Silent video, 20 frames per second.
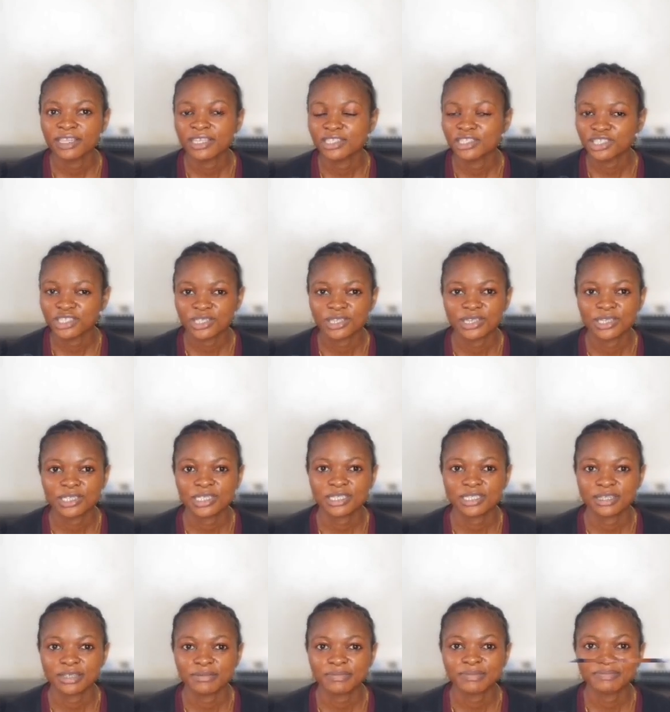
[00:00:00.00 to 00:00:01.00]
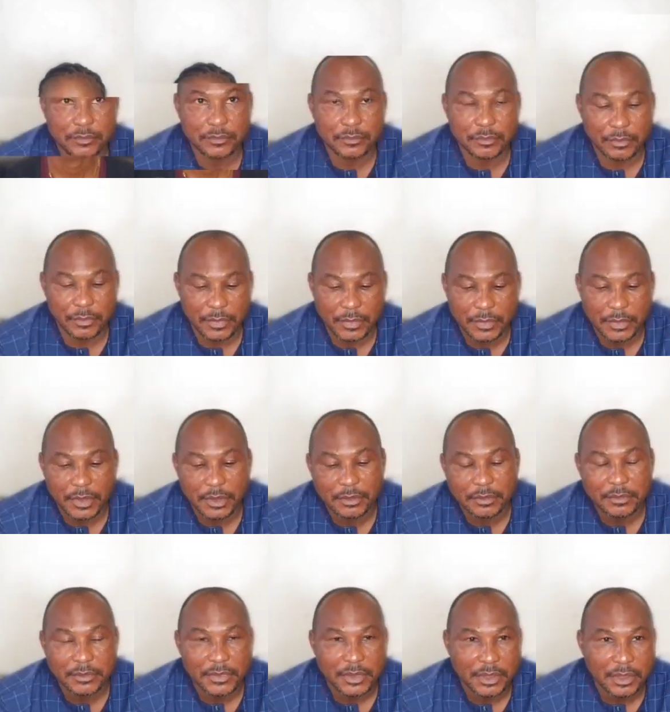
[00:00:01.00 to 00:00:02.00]
In Jesus' name.
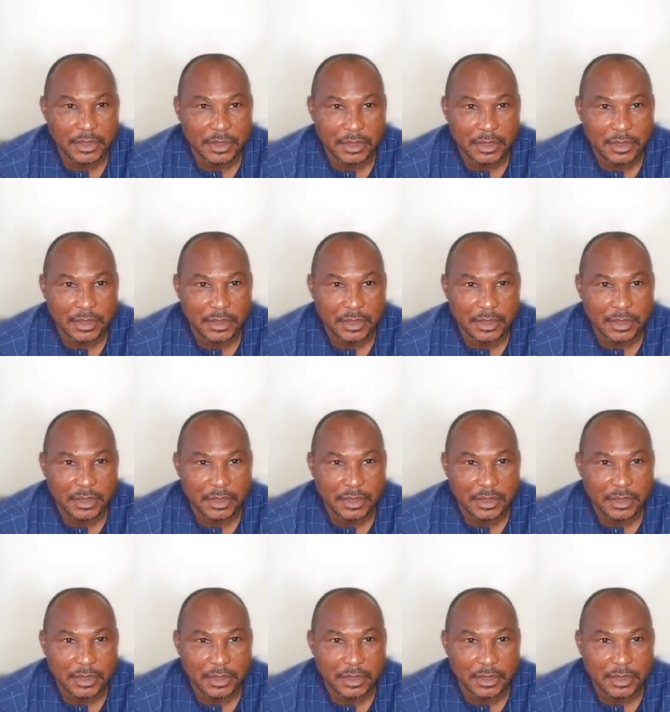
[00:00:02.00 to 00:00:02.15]
Thank you.